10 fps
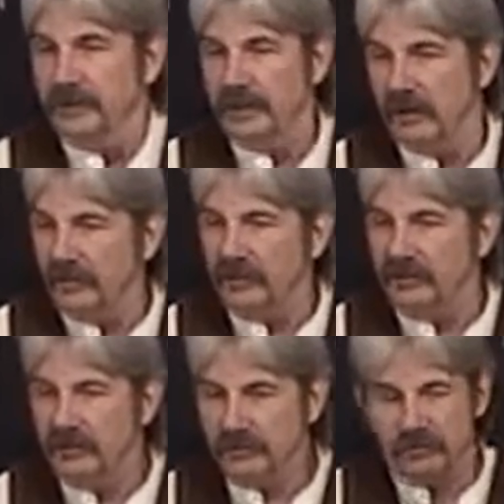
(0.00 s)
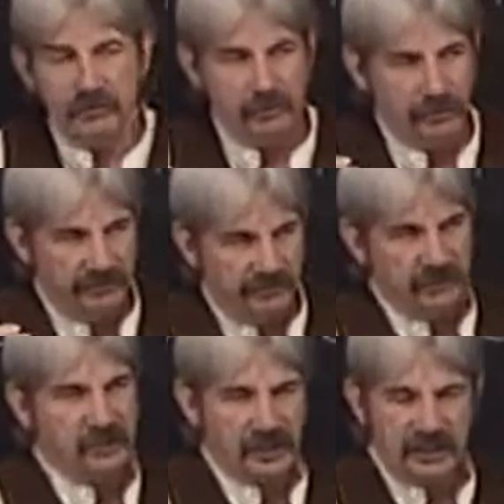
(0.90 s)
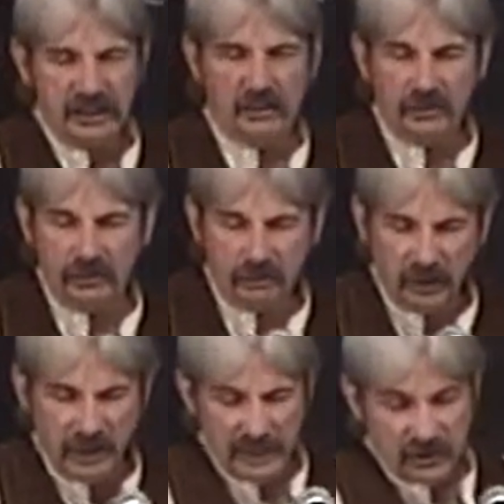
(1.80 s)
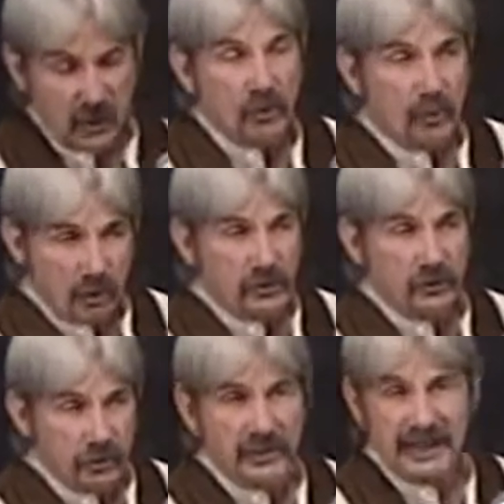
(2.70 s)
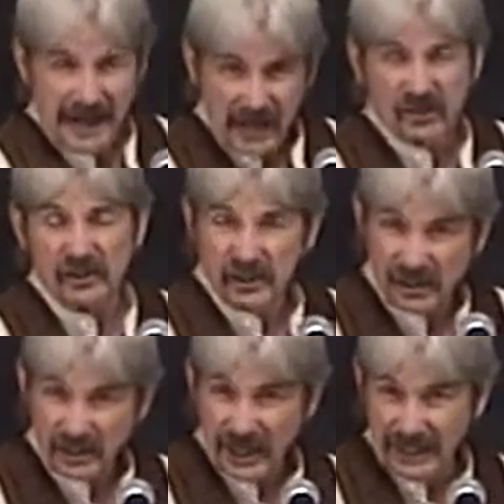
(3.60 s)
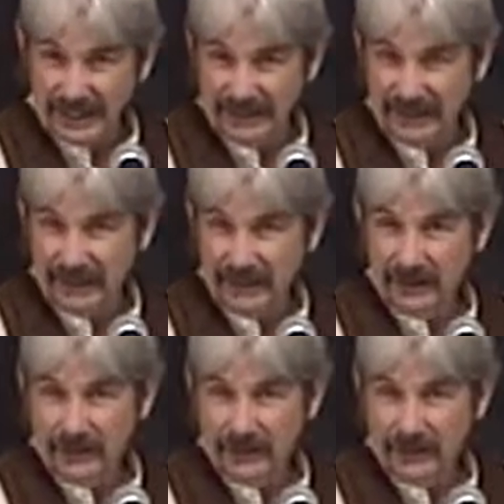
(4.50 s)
you know, there, you, you eventually get to a place where you can actually say,